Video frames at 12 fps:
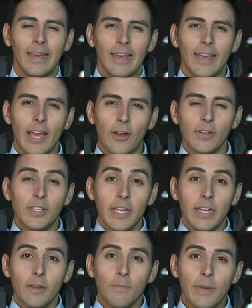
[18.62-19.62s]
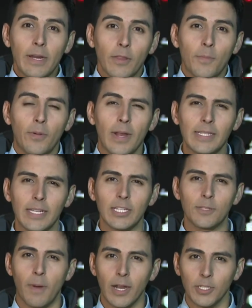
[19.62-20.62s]
Yeah, Christine and Bill, the
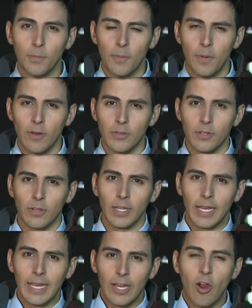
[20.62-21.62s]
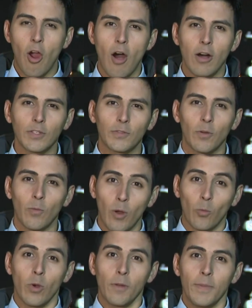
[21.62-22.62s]
president's budget proposal calls for
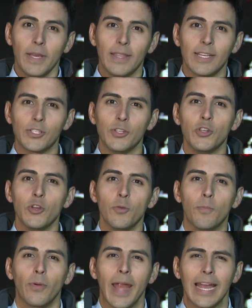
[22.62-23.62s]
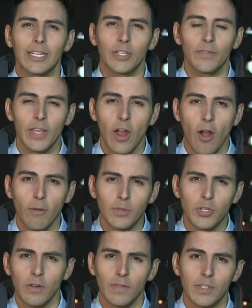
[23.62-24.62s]
what would be this new branch of the armed
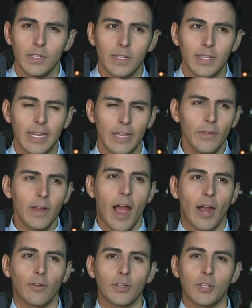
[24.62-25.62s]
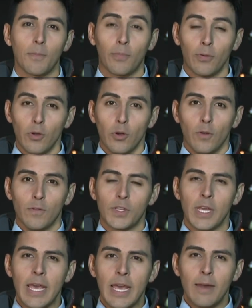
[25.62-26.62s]
services. And if Congress approves
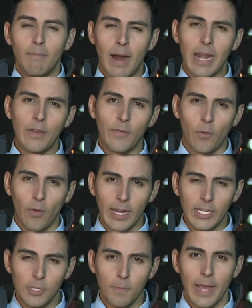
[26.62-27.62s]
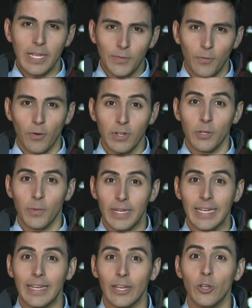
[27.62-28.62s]
money for a space force, it would
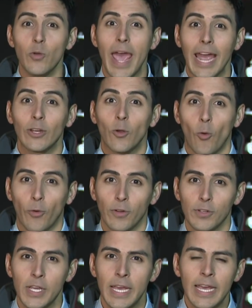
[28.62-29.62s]
need a new headquarters.